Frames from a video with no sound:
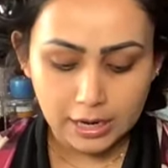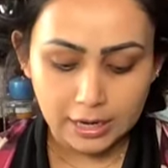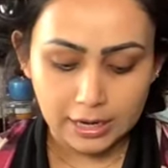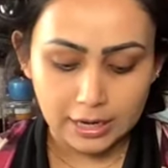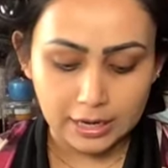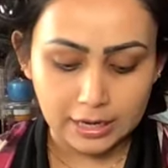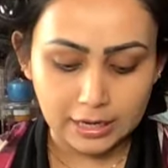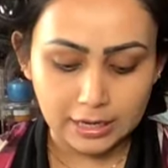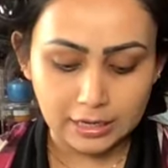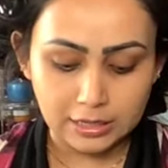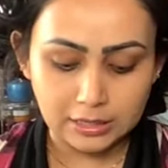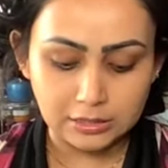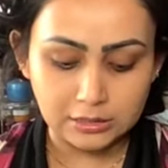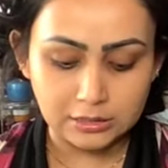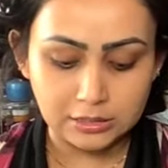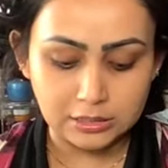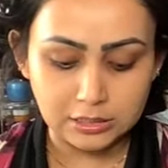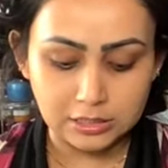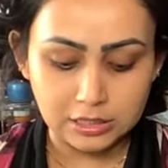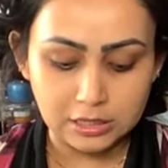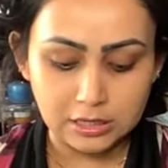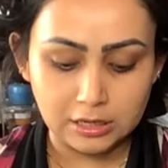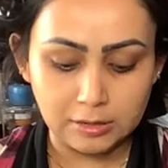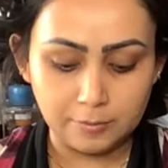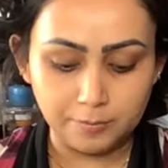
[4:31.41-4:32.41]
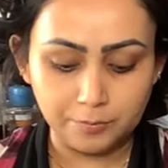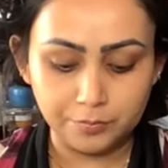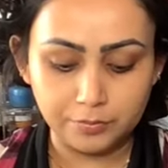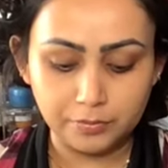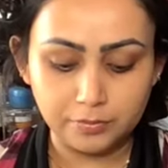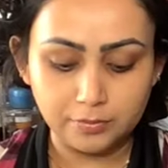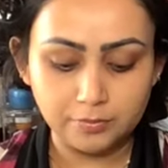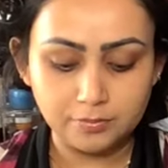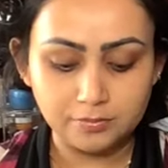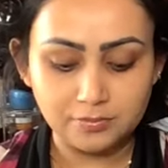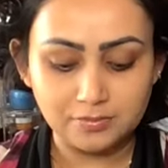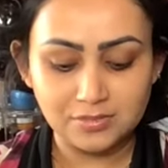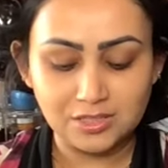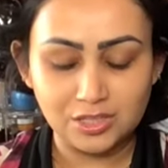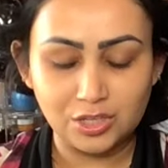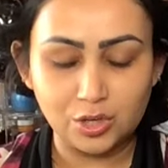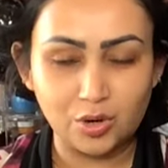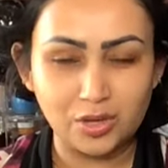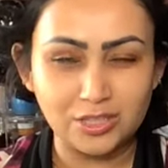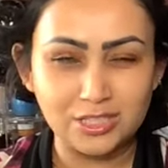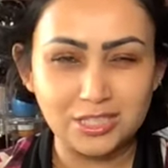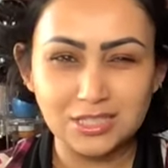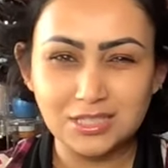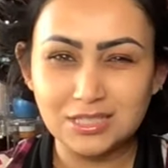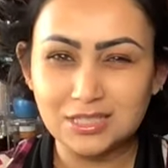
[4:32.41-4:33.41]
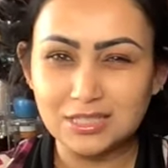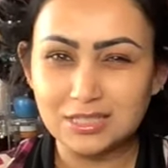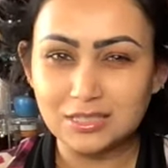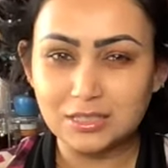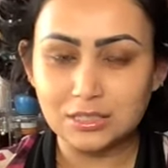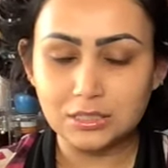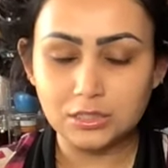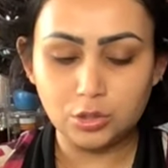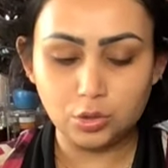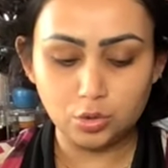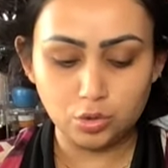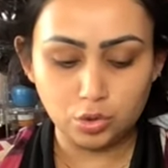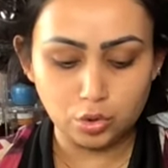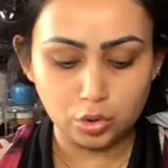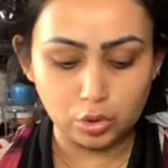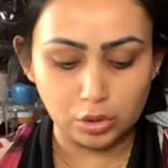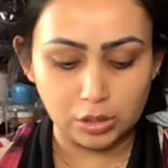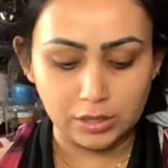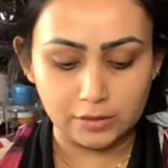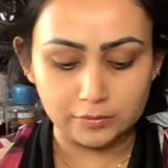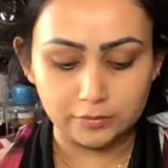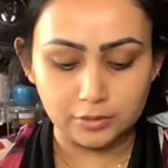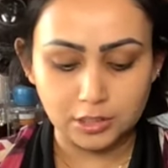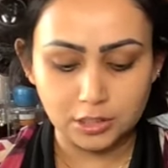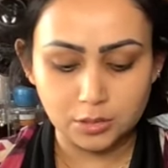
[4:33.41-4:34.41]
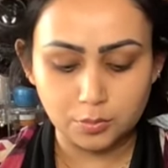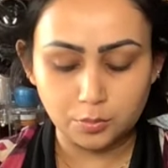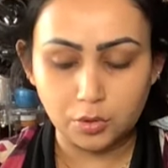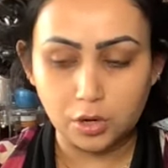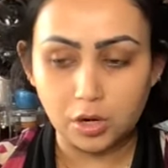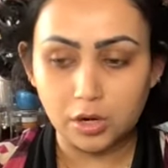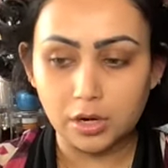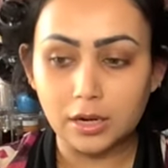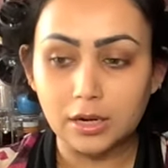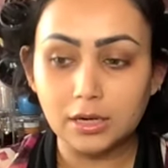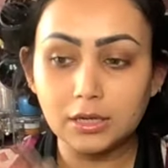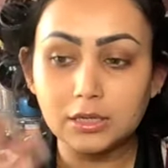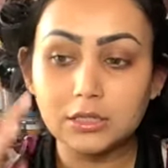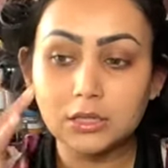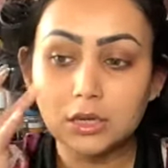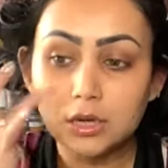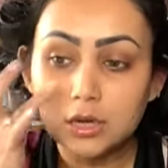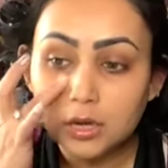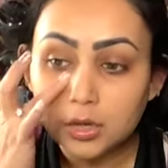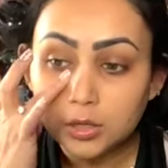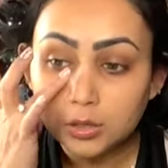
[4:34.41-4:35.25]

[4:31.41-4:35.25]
And, I just used to love this product